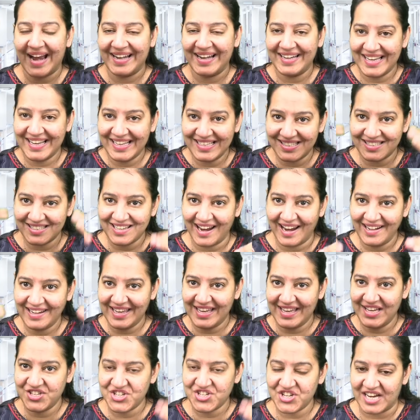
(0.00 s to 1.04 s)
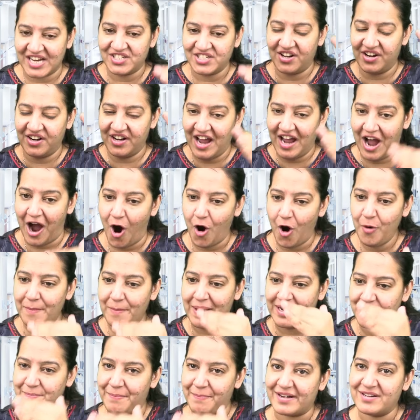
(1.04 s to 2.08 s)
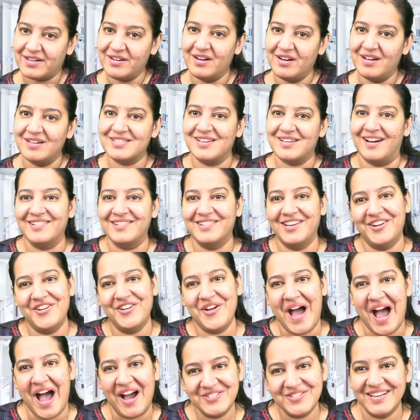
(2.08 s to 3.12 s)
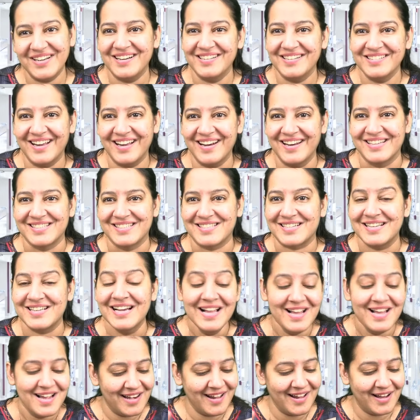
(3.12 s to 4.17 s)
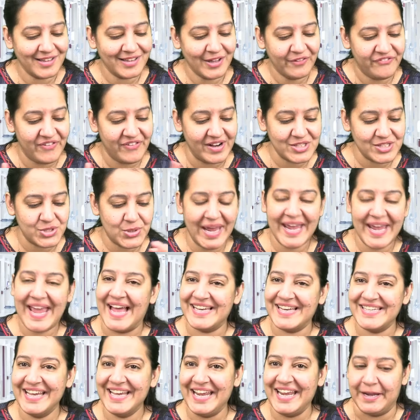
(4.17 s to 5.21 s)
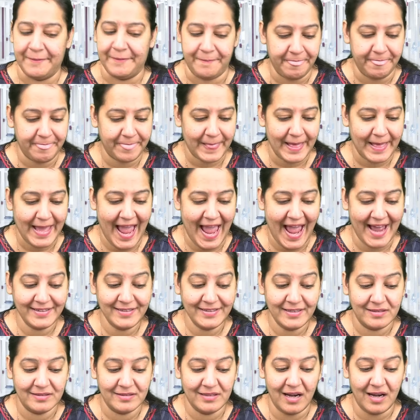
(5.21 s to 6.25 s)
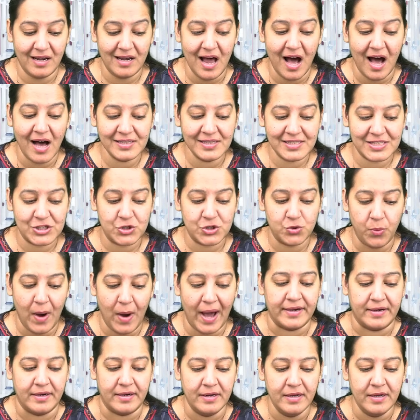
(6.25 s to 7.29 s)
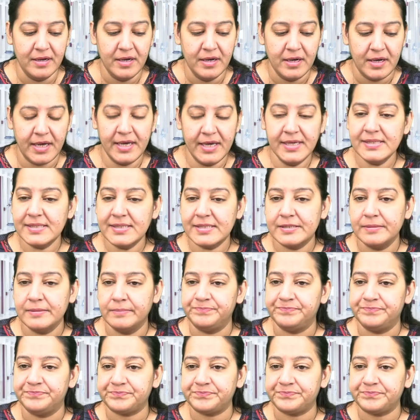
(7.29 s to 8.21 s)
And inside each category, how many bacteria are there? You have to learn the list. Learn the first 3 category. And the last one is